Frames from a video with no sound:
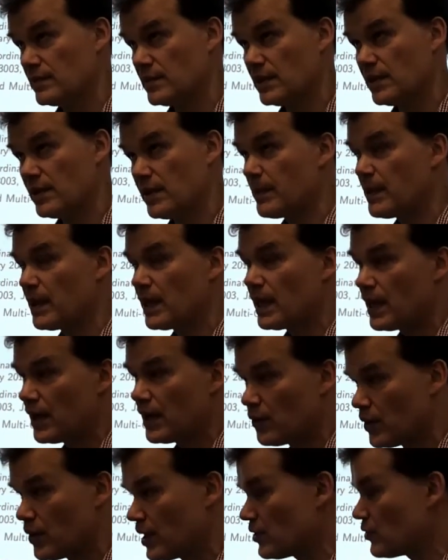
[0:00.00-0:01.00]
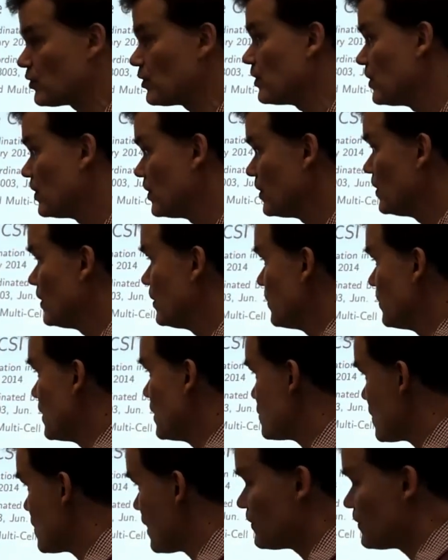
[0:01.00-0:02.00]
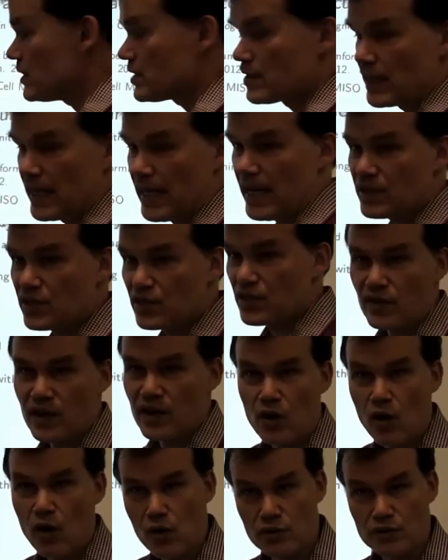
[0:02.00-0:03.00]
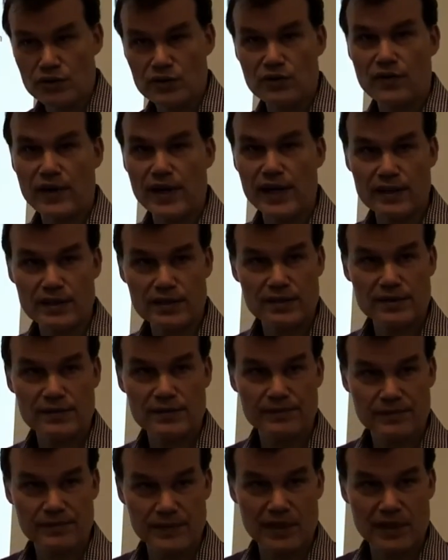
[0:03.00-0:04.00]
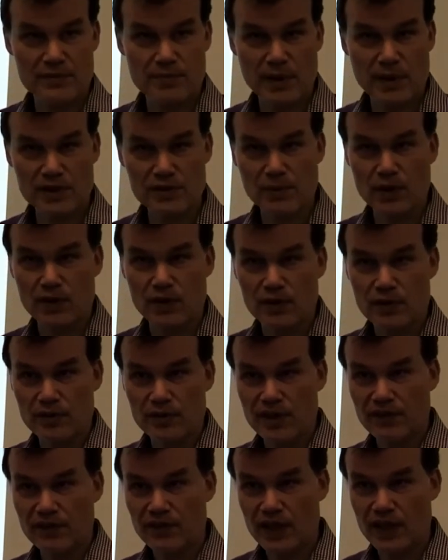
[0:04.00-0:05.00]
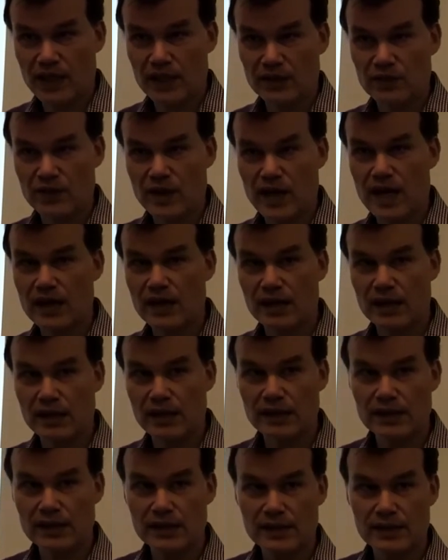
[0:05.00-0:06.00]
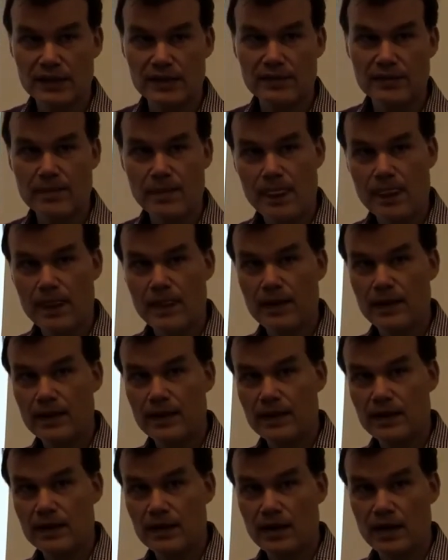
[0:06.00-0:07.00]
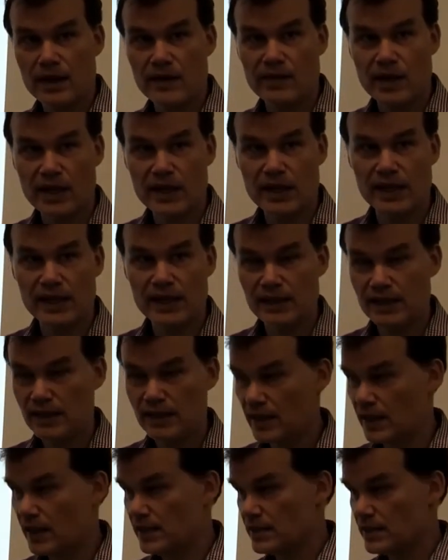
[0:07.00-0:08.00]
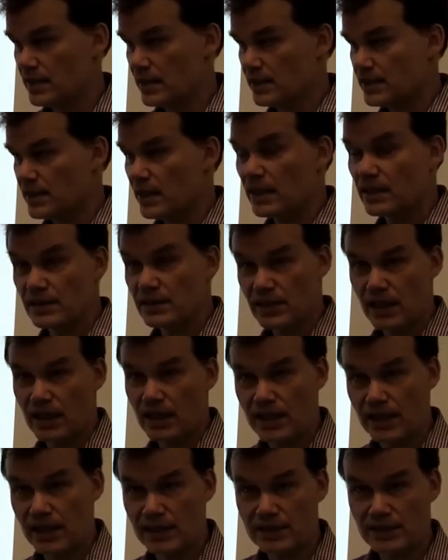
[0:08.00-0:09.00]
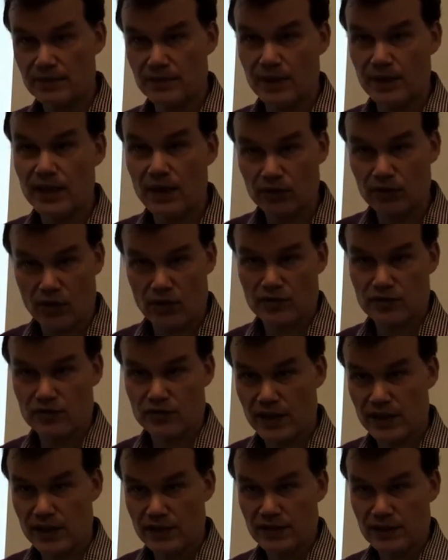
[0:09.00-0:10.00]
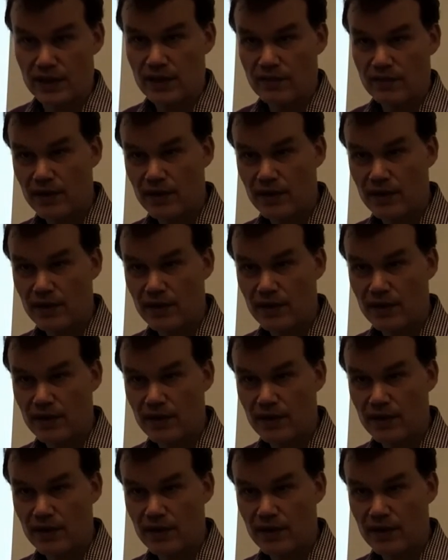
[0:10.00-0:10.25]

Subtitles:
But then you need to, because you have these extra constraints, it's much more difficult to handle directly as the single cell case without constraints.